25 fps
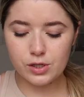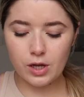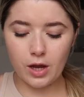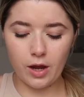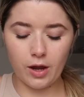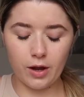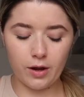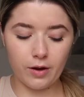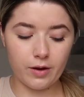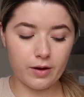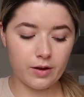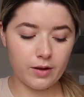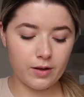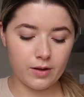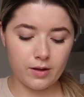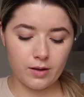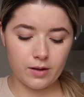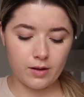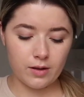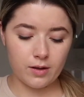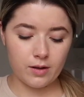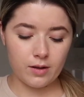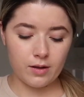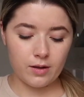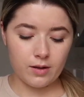So
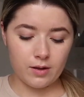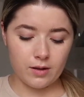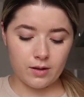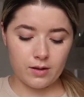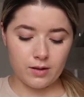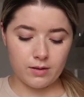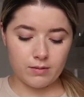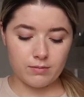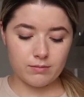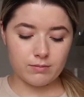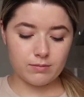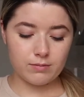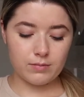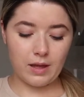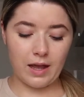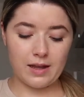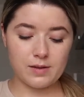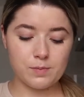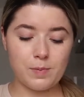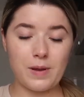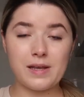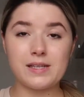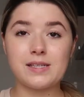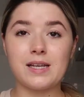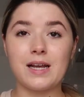that's
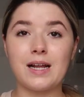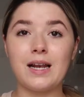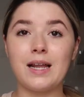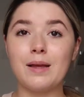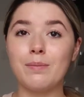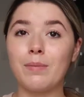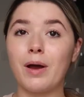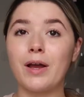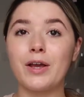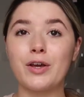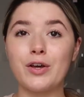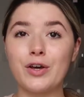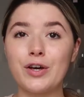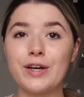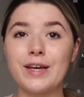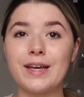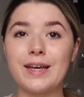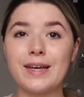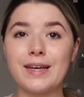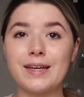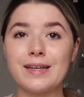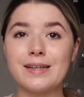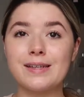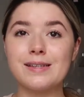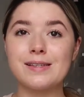basically my
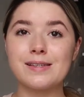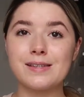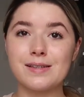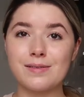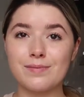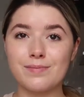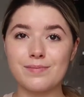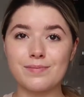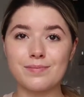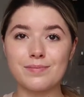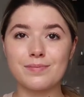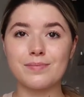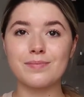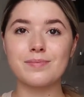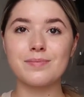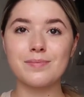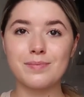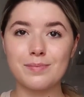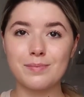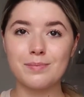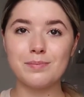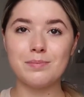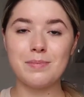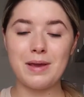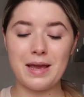cookies
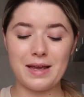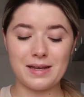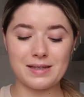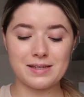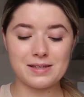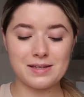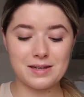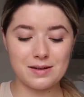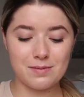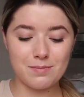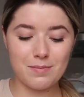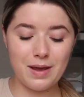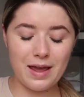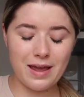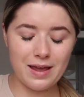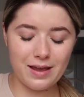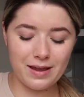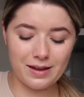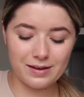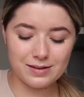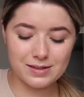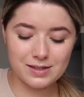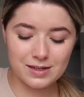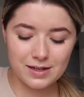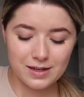mixed and
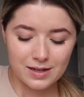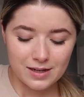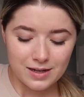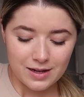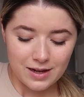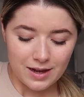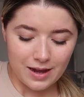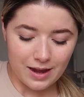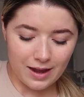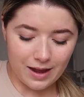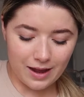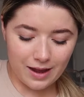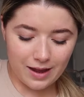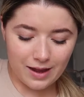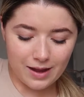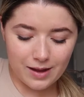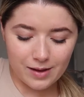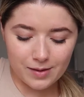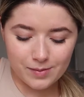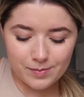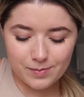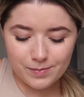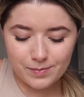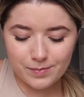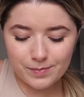made.
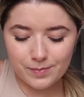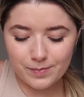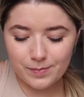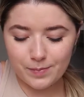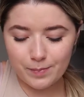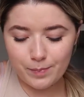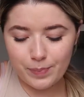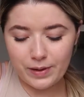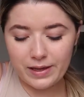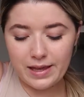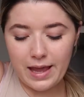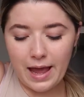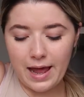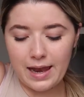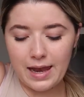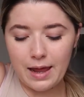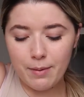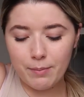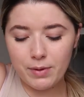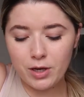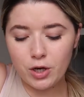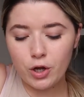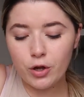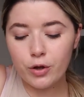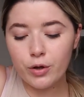But yeah, let
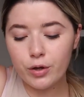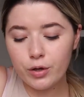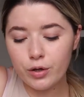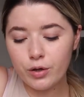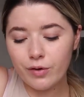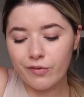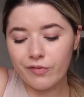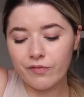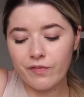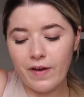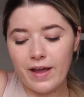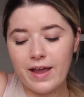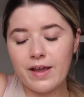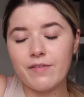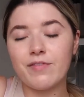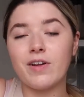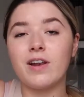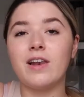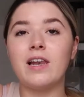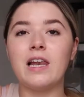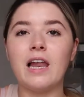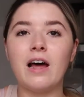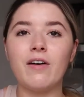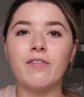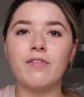me know who your favourite
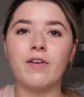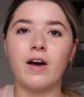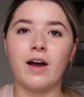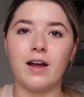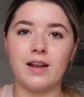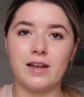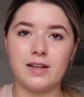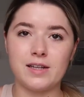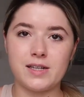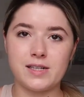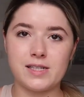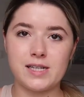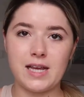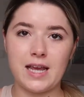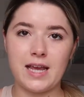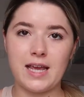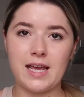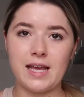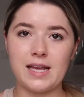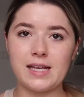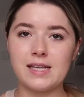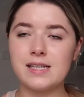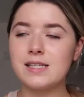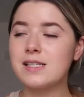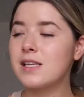Love Islander
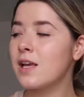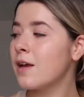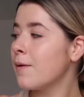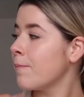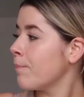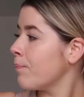is.